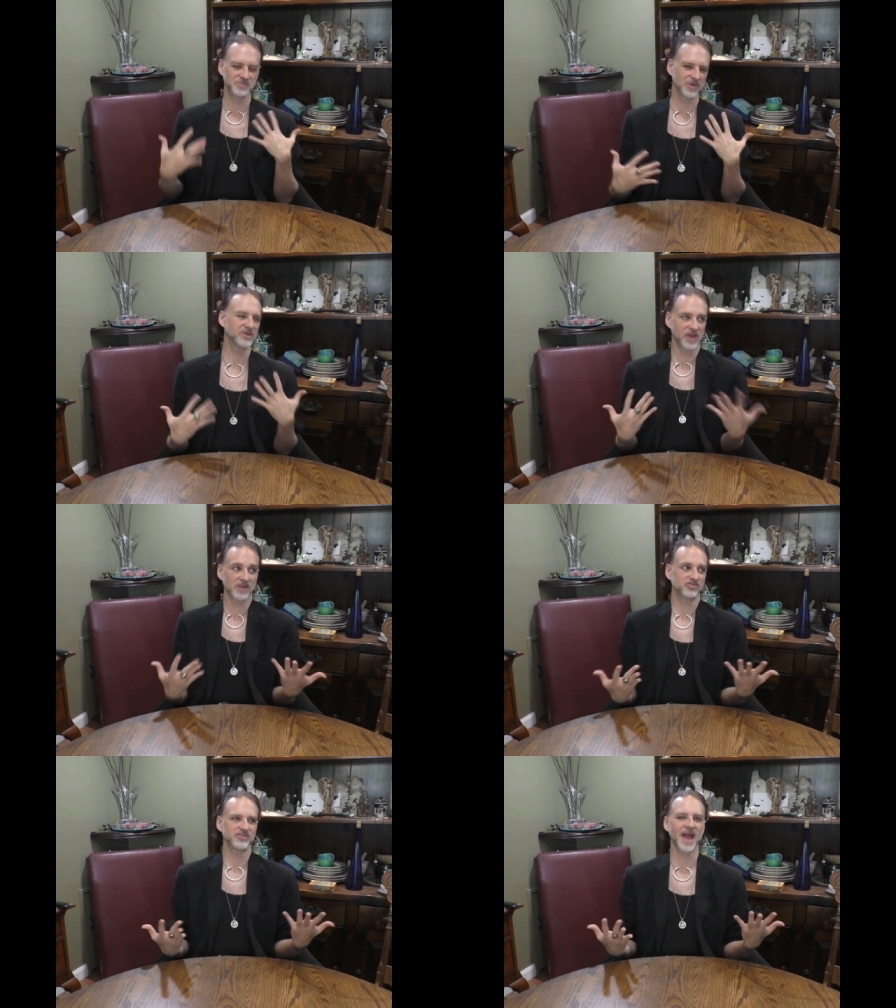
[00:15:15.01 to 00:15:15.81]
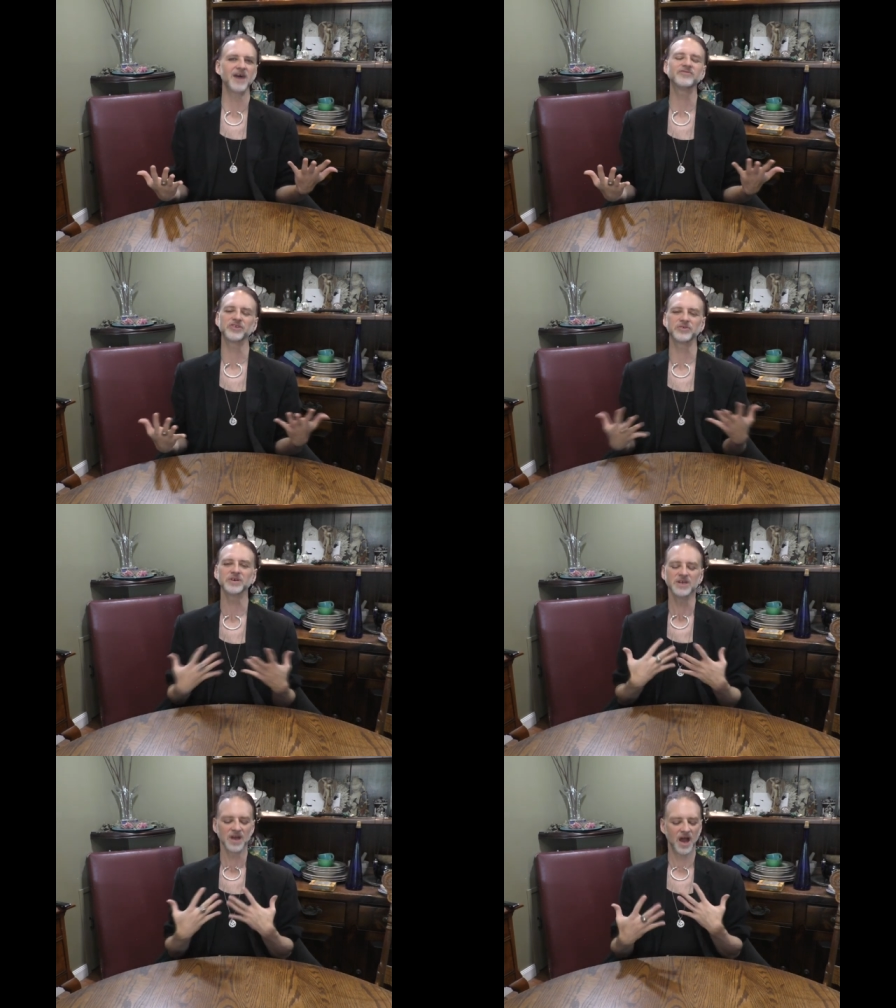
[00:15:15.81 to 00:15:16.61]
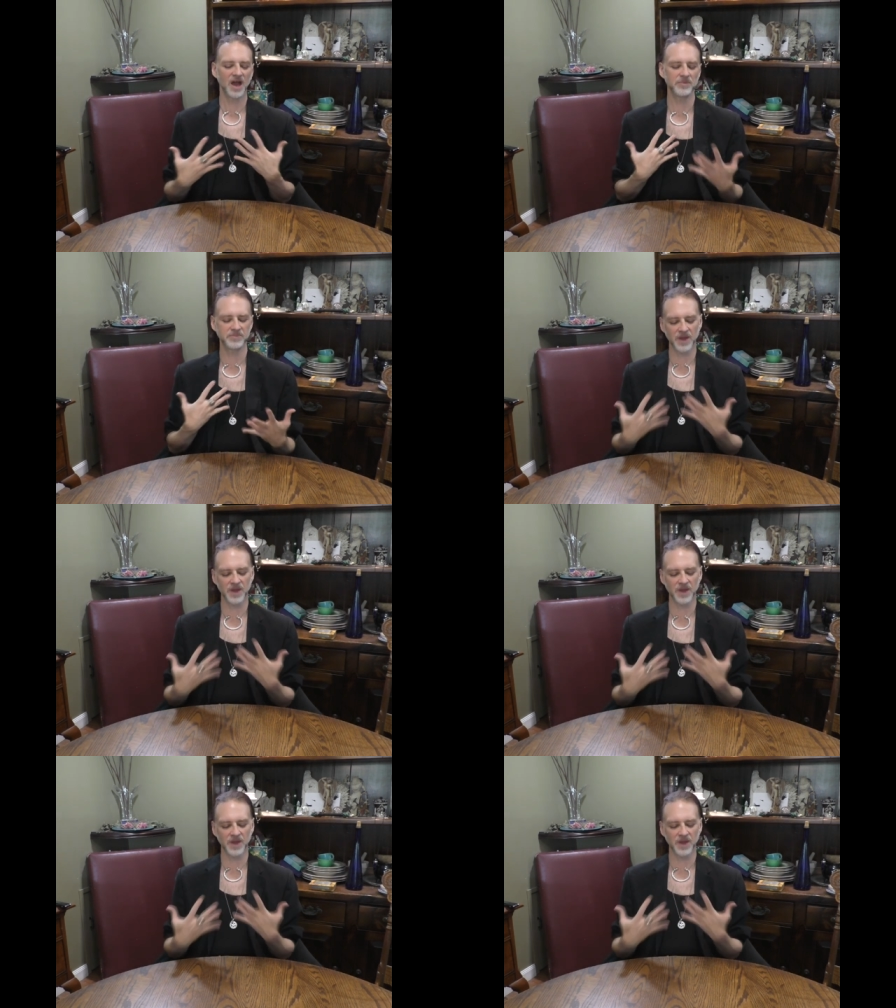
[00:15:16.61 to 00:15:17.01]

you just have to uh,